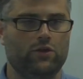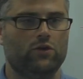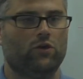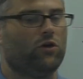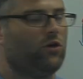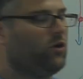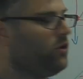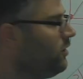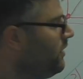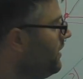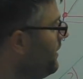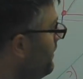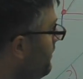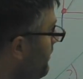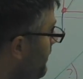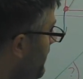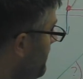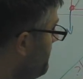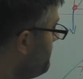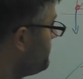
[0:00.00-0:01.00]
your
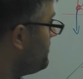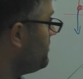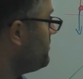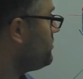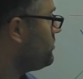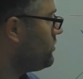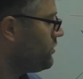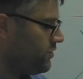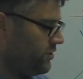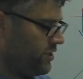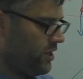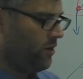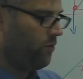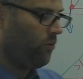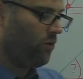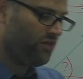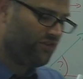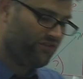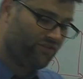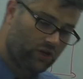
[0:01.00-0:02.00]
notes. You should know
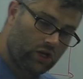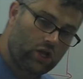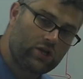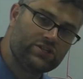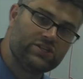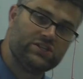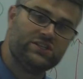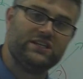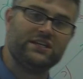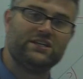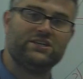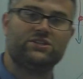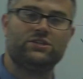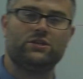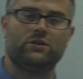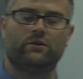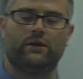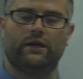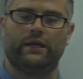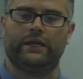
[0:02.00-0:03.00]
what the velocity is
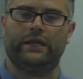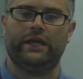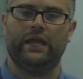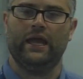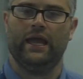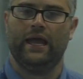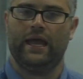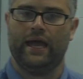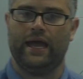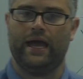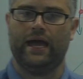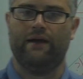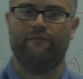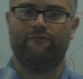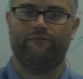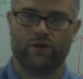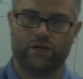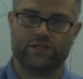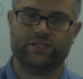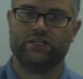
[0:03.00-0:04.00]
doing
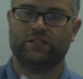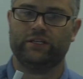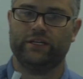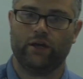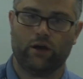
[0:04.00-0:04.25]
vertically,